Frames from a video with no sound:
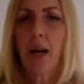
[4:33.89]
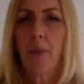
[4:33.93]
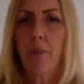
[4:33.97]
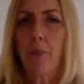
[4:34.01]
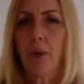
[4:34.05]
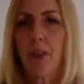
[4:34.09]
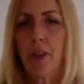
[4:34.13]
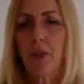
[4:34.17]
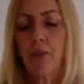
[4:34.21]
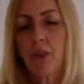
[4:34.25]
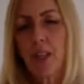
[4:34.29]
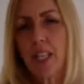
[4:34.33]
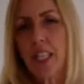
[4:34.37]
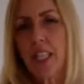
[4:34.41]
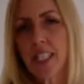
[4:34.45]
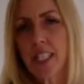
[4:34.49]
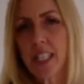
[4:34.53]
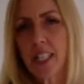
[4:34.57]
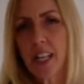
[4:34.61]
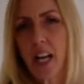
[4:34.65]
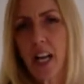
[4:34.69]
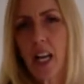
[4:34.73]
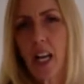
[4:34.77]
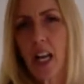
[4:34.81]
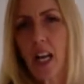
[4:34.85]
but the
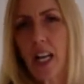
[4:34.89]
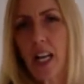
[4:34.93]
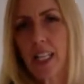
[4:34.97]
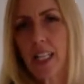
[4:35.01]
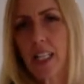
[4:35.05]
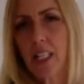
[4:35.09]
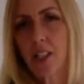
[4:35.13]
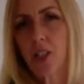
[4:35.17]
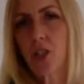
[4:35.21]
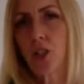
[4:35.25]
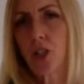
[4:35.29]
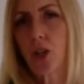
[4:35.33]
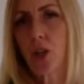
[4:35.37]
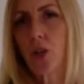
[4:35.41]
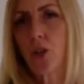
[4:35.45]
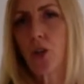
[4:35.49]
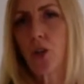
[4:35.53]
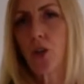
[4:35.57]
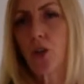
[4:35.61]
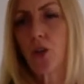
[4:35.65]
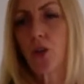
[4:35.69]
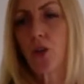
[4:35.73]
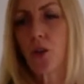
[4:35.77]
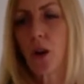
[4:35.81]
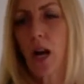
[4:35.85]
reason I like
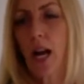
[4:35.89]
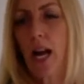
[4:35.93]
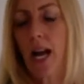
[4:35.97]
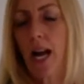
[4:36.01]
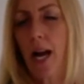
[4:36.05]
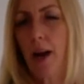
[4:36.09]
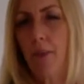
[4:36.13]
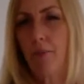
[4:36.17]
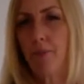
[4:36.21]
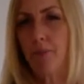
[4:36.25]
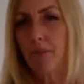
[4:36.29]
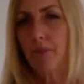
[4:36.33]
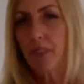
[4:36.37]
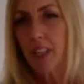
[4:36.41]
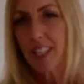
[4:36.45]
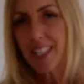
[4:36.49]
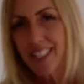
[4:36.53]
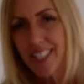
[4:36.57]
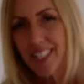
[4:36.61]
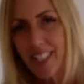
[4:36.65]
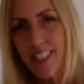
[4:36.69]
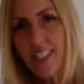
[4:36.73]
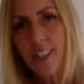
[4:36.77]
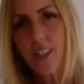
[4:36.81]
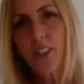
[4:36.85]
to
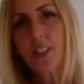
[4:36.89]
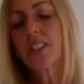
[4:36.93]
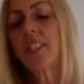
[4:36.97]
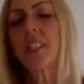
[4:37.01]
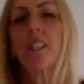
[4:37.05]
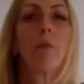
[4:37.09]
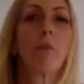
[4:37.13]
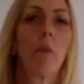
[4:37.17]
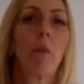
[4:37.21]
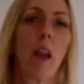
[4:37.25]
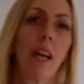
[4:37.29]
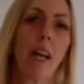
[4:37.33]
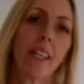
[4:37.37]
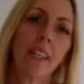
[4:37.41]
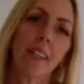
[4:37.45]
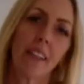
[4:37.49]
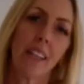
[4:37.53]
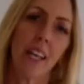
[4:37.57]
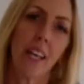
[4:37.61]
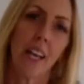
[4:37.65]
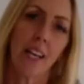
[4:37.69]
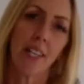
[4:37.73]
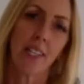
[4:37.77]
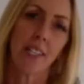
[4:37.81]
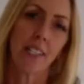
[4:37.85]
discuss them like
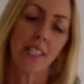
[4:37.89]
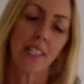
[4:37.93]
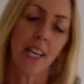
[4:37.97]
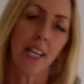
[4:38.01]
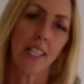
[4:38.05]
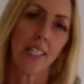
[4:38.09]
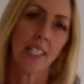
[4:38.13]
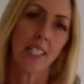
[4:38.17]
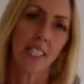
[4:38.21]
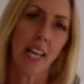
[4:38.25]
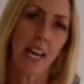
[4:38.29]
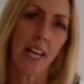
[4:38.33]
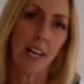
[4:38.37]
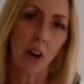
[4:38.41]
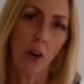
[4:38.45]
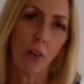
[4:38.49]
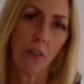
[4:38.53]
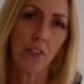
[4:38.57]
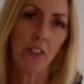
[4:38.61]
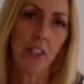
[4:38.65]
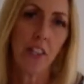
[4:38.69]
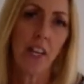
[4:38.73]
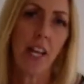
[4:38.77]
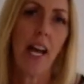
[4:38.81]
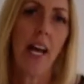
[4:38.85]
this is they
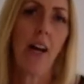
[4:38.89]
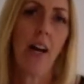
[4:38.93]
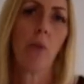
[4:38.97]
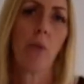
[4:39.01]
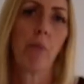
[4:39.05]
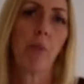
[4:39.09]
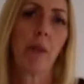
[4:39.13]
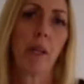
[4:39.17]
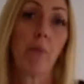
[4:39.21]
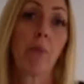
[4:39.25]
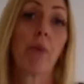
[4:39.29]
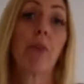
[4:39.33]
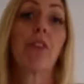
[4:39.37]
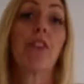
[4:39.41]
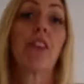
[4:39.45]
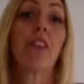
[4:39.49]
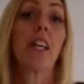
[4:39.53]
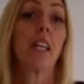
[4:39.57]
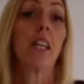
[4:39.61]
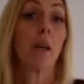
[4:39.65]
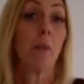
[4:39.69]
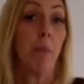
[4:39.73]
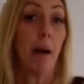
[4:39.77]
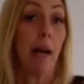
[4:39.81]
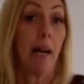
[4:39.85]
often help people
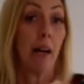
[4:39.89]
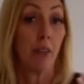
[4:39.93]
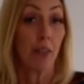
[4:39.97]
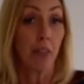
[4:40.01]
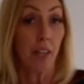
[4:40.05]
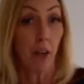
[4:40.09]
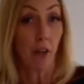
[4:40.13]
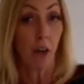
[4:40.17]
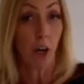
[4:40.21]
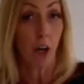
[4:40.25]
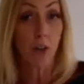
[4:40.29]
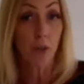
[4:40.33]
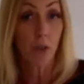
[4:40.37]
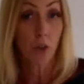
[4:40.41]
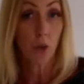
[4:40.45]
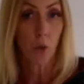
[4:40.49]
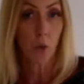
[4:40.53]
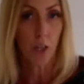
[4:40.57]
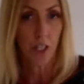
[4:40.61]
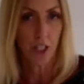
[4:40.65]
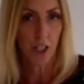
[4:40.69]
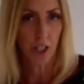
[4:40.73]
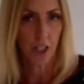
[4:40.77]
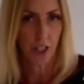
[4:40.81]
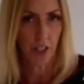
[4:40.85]
think about their own
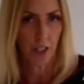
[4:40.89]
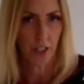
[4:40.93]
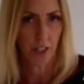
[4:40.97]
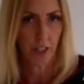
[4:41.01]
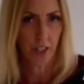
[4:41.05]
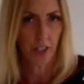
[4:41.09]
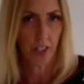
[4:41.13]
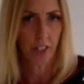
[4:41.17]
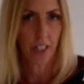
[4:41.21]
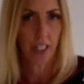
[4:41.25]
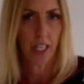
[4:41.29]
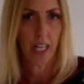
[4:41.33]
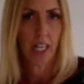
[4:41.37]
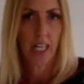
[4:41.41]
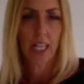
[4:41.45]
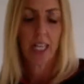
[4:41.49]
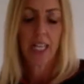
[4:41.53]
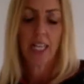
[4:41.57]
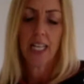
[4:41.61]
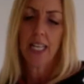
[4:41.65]
questions.